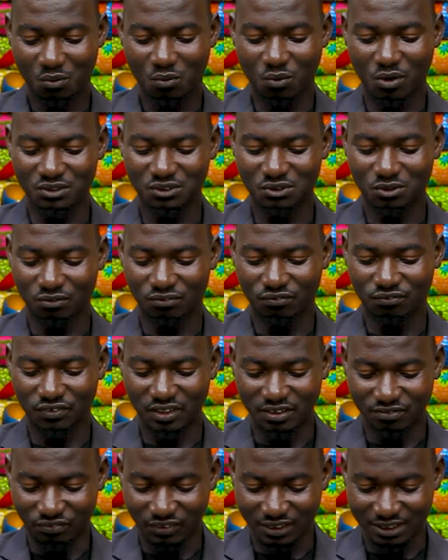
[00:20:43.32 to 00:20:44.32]
What's your
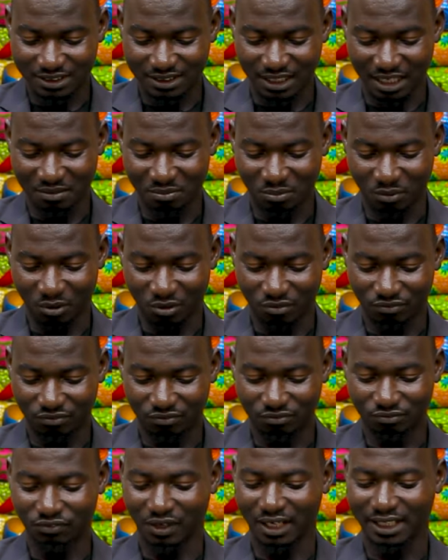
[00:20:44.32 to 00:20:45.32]
favorite type of
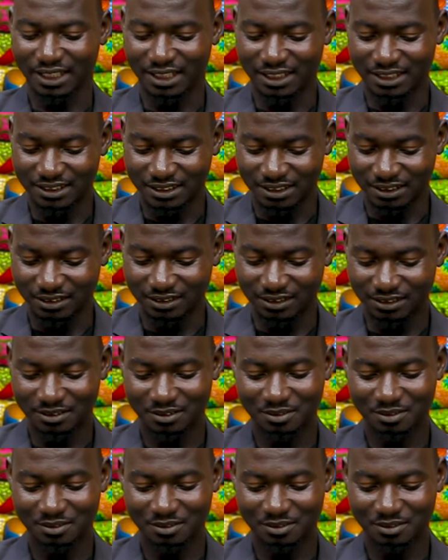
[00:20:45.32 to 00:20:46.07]
vacation?